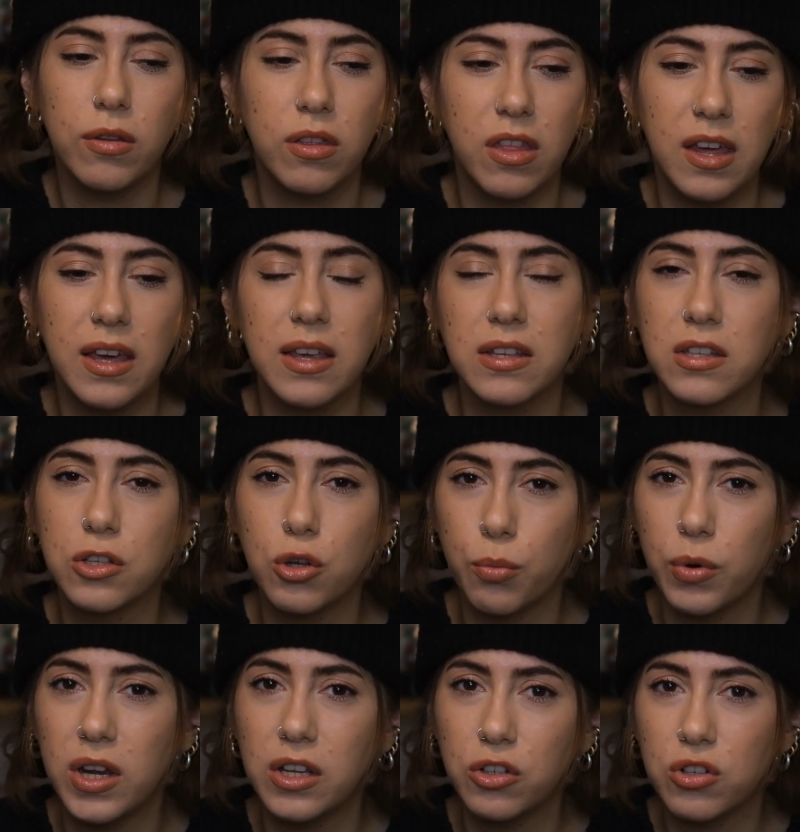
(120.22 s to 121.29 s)
think is
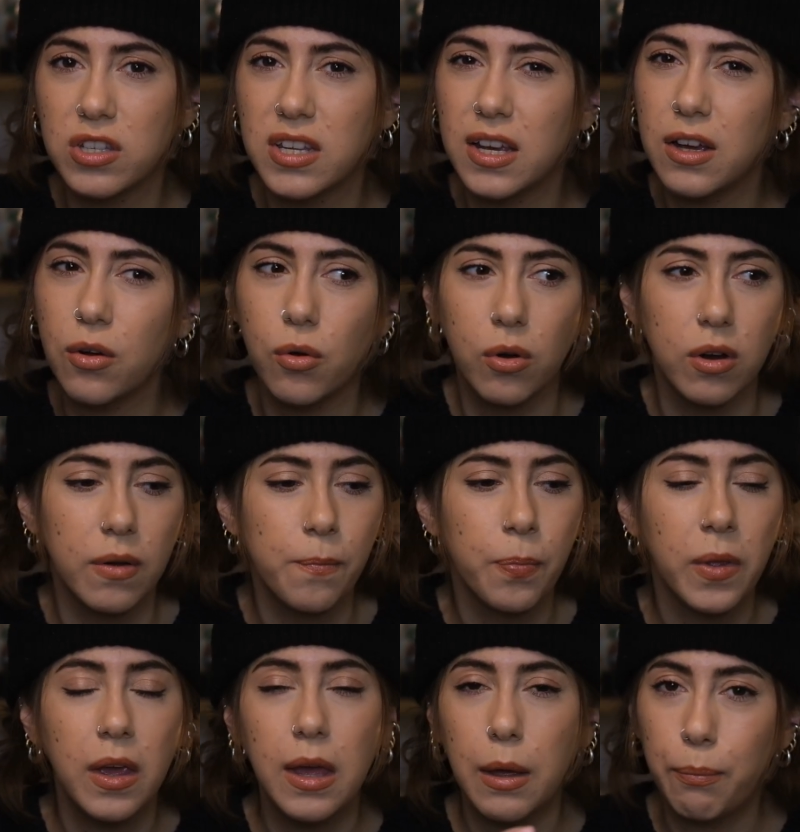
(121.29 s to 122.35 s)
super interesting or
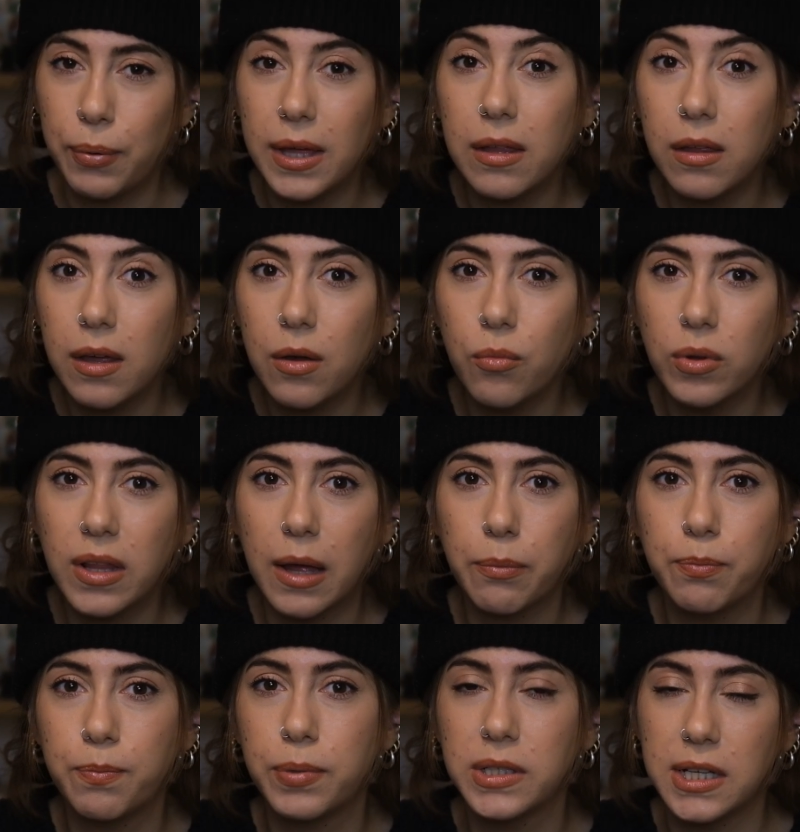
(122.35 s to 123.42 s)
appealing with
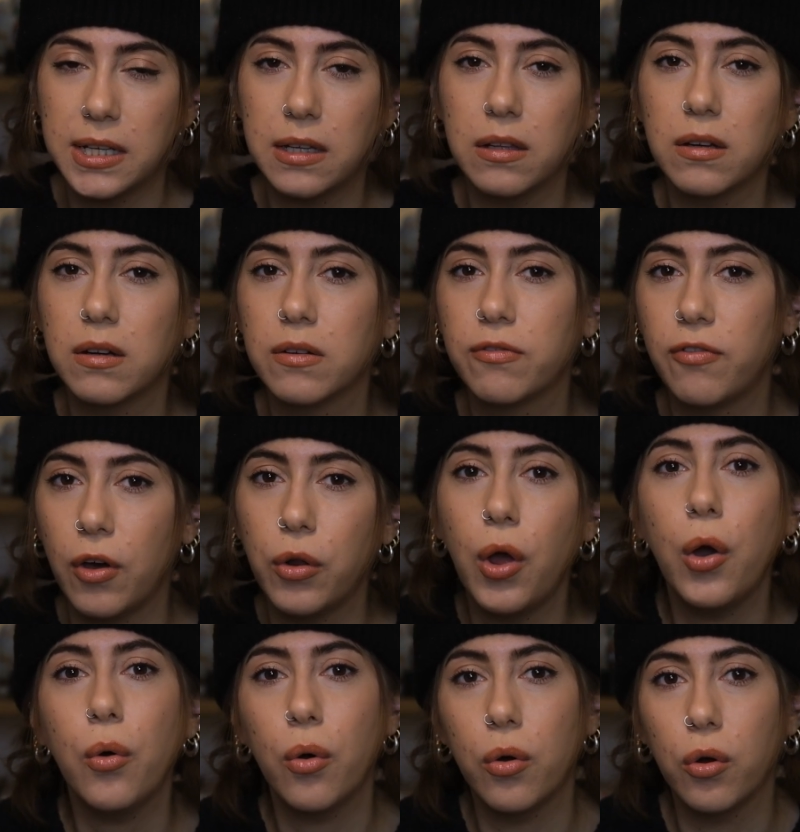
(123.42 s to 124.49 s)
that particular
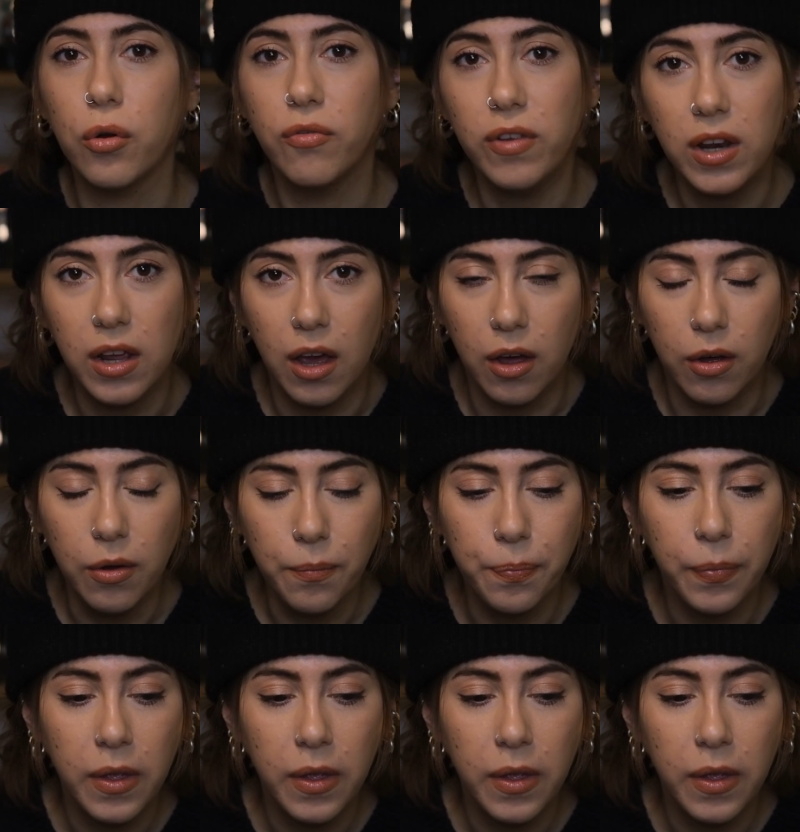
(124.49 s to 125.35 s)
photo or video,